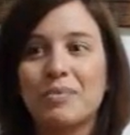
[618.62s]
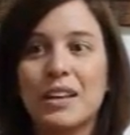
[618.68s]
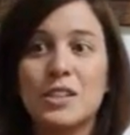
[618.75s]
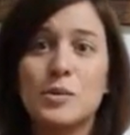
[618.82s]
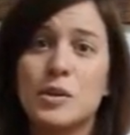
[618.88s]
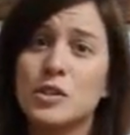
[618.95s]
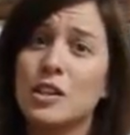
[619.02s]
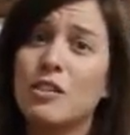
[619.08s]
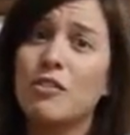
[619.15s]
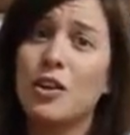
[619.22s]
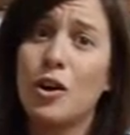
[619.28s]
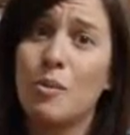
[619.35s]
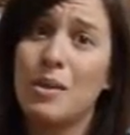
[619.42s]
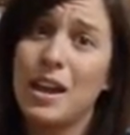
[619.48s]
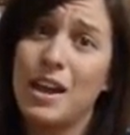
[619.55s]
especially if
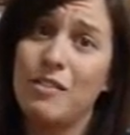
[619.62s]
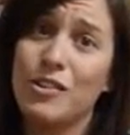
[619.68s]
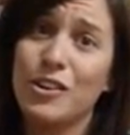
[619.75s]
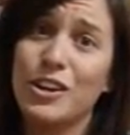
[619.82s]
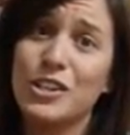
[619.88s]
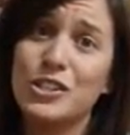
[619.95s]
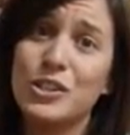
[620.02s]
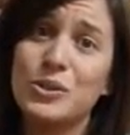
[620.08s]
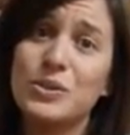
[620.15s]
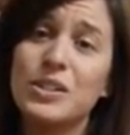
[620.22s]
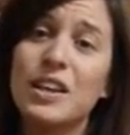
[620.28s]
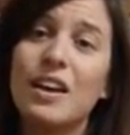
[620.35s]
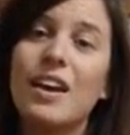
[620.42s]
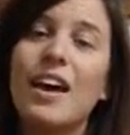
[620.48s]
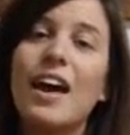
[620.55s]
there are behavior issues.
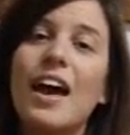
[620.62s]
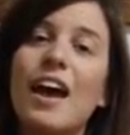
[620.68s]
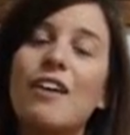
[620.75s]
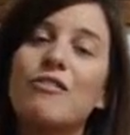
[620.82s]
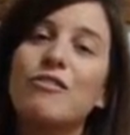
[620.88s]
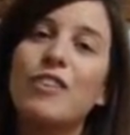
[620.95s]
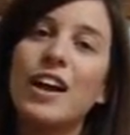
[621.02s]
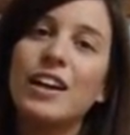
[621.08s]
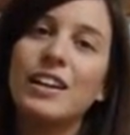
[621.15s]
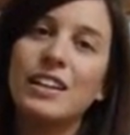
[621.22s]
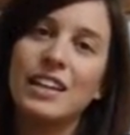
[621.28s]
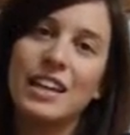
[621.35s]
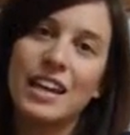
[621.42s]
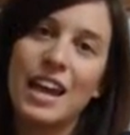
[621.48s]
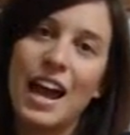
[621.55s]
And
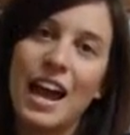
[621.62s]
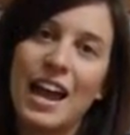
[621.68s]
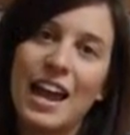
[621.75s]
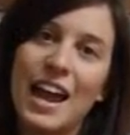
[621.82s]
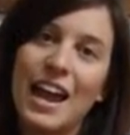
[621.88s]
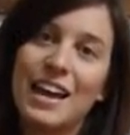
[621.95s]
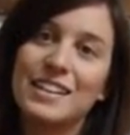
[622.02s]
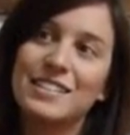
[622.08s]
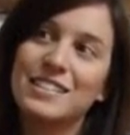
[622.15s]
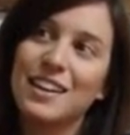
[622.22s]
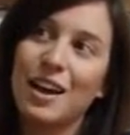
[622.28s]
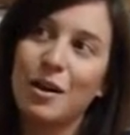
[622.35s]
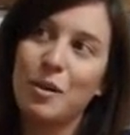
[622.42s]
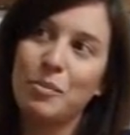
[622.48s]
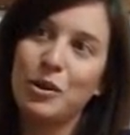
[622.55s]
finally,
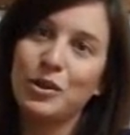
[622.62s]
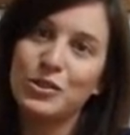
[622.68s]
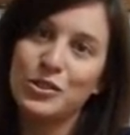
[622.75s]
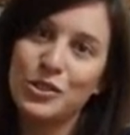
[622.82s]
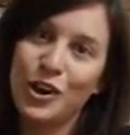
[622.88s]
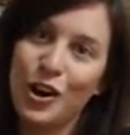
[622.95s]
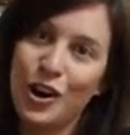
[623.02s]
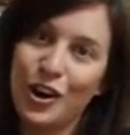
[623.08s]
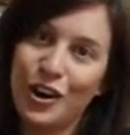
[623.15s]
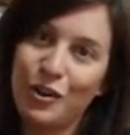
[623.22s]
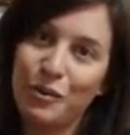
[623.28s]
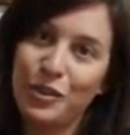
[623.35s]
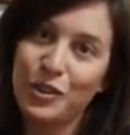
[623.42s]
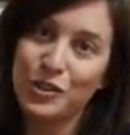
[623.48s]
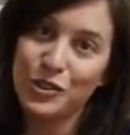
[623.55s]
I put a
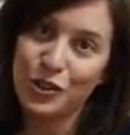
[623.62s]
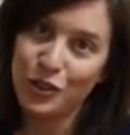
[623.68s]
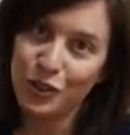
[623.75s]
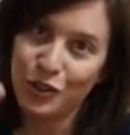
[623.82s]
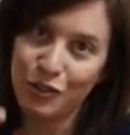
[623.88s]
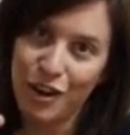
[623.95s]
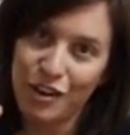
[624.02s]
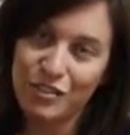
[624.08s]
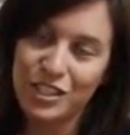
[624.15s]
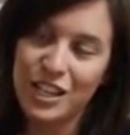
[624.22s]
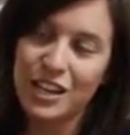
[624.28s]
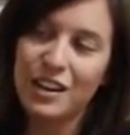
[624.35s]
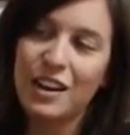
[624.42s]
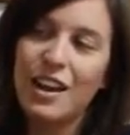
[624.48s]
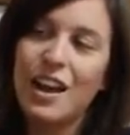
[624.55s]
star with a circle around
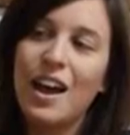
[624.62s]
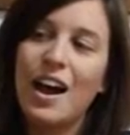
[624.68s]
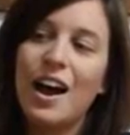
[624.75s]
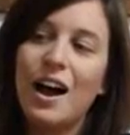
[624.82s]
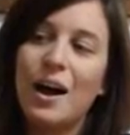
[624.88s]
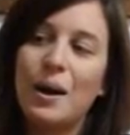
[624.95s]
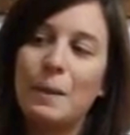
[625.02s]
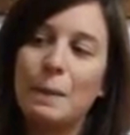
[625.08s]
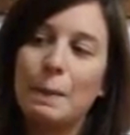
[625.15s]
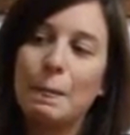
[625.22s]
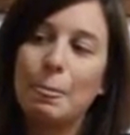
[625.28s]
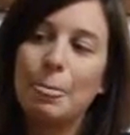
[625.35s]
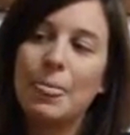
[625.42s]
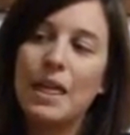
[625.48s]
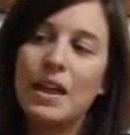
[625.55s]
it
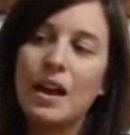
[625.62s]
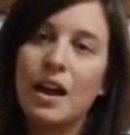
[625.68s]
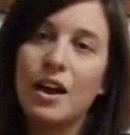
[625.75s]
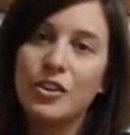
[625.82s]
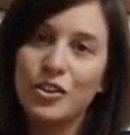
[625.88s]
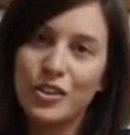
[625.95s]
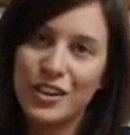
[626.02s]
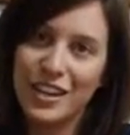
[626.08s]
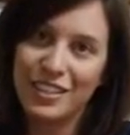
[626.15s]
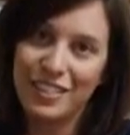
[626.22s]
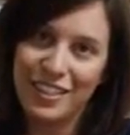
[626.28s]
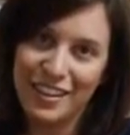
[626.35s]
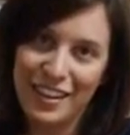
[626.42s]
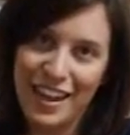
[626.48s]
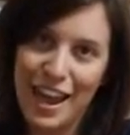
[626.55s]

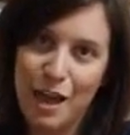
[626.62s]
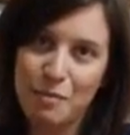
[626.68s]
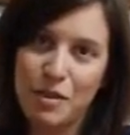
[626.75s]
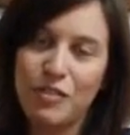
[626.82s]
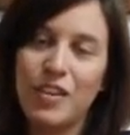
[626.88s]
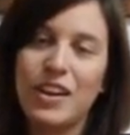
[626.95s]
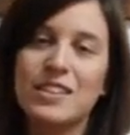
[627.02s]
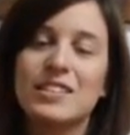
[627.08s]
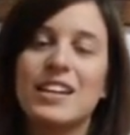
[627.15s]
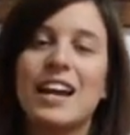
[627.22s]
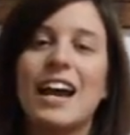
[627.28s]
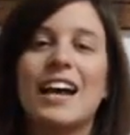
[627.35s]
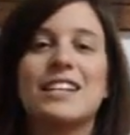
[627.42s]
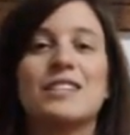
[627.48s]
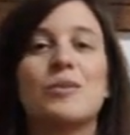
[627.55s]
underneath the happy face, and
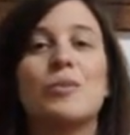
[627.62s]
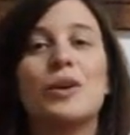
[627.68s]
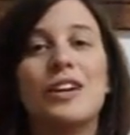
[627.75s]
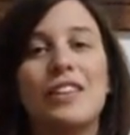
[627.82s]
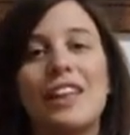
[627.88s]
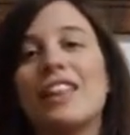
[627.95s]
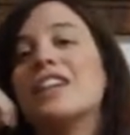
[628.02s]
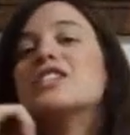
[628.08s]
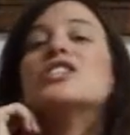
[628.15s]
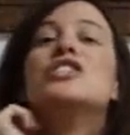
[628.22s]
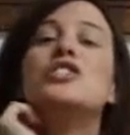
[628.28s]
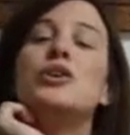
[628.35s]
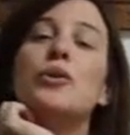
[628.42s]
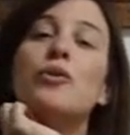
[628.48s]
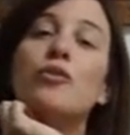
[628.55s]
I ask them what do they like to
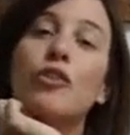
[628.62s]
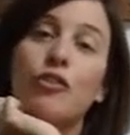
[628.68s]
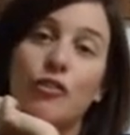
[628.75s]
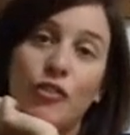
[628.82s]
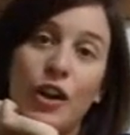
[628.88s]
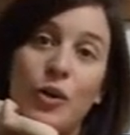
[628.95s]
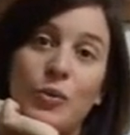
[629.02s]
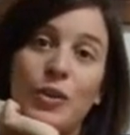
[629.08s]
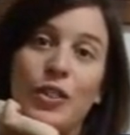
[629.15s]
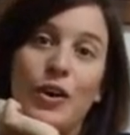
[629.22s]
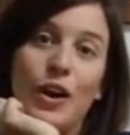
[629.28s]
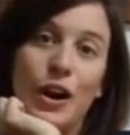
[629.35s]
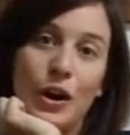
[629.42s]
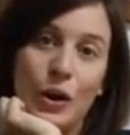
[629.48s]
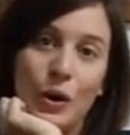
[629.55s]
do for fun when
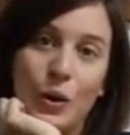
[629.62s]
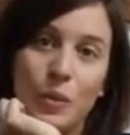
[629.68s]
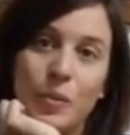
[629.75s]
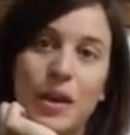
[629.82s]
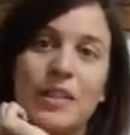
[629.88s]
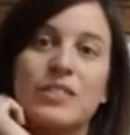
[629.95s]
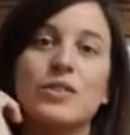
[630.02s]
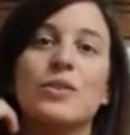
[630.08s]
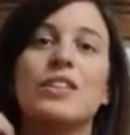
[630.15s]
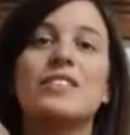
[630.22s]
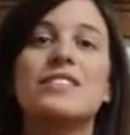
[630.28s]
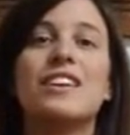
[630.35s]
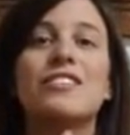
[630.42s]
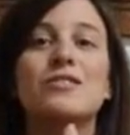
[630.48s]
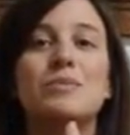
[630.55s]
they're at home. And so
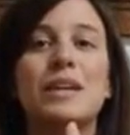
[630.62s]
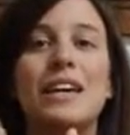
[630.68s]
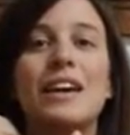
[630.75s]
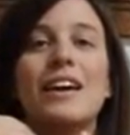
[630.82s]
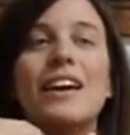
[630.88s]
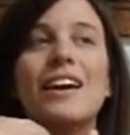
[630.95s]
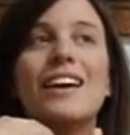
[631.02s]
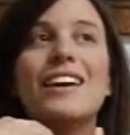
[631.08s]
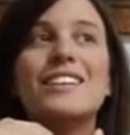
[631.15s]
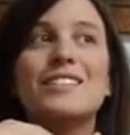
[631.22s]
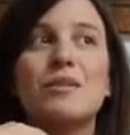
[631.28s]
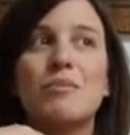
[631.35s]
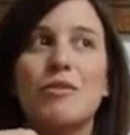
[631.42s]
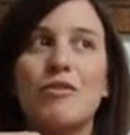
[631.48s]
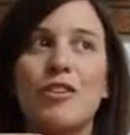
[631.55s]
this gives me
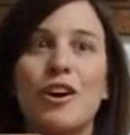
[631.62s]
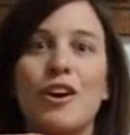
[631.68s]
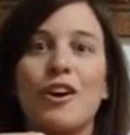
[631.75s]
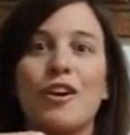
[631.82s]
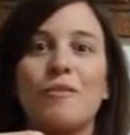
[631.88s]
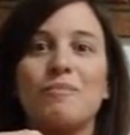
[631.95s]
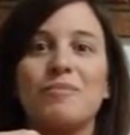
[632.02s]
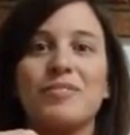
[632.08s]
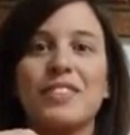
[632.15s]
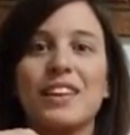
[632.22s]
some of their